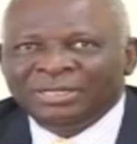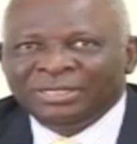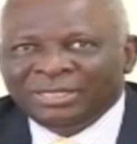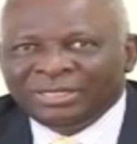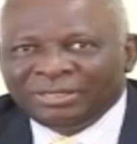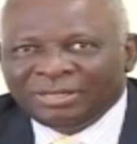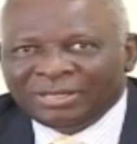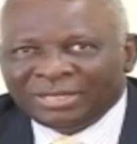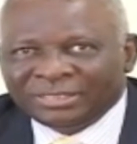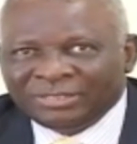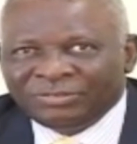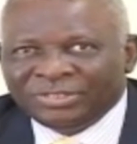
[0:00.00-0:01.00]

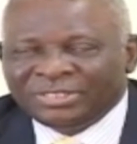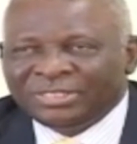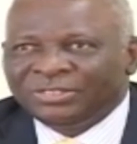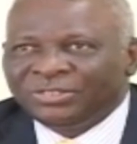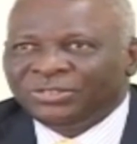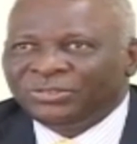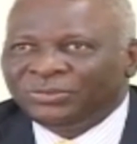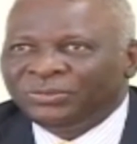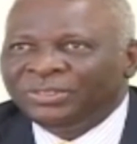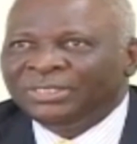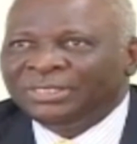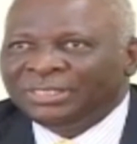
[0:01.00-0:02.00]
activity. So,
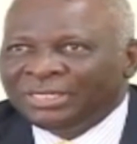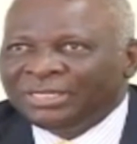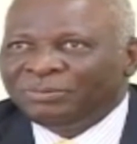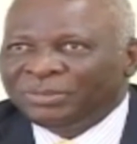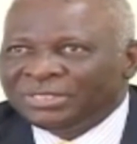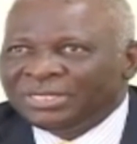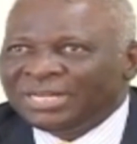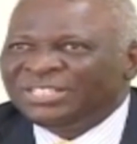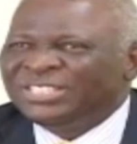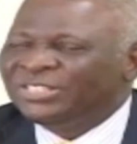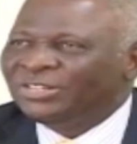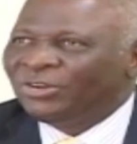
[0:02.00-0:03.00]
but
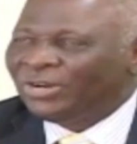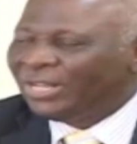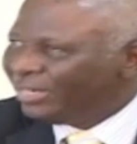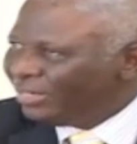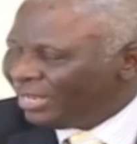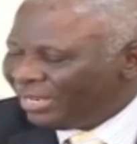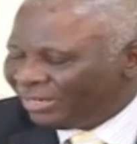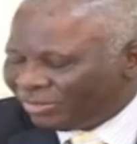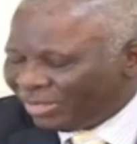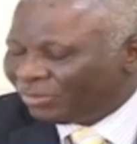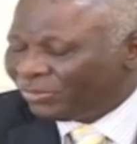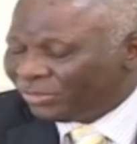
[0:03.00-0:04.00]
that's all I
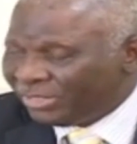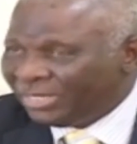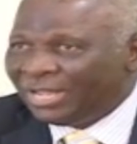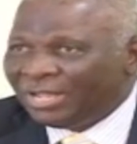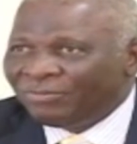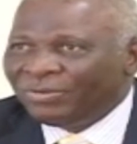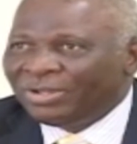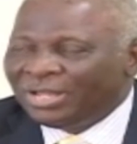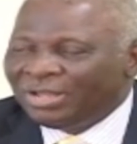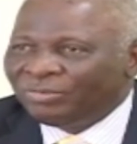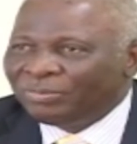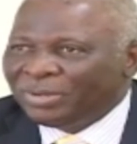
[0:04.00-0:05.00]
could say I
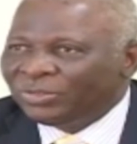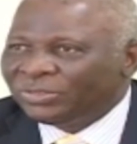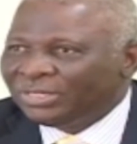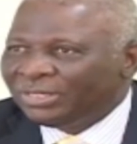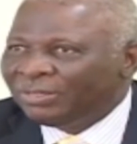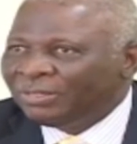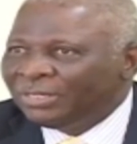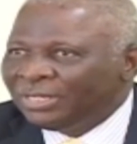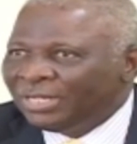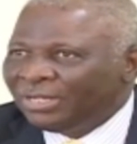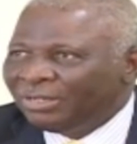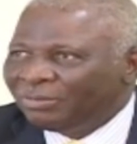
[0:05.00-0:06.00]
have about
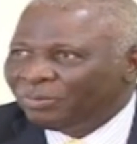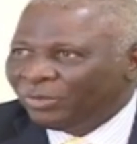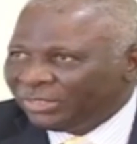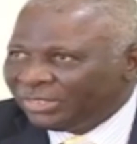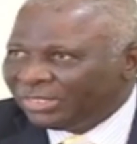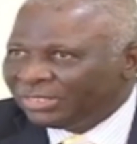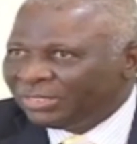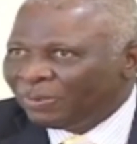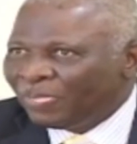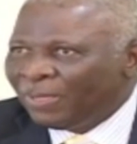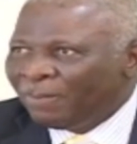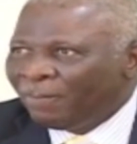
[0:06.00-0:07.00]
politics.
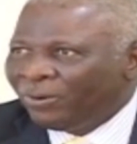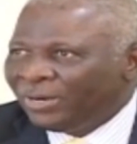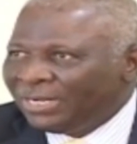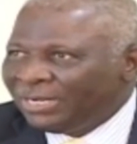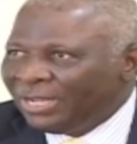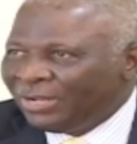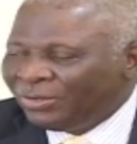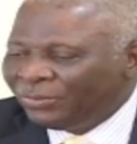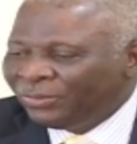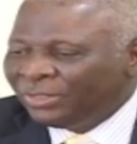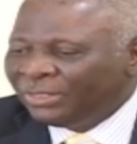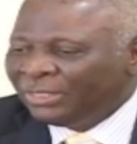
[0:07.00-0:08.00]
But right now,
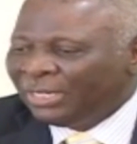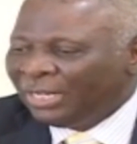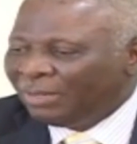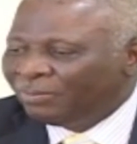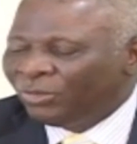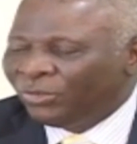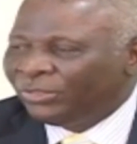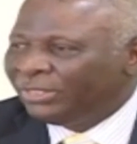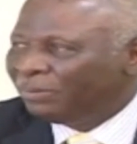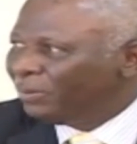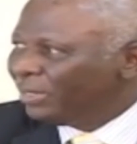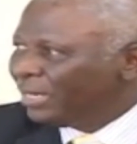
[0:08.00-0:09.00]
I'm holding
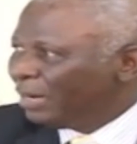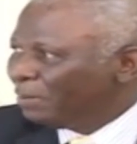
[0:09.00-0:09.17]
a political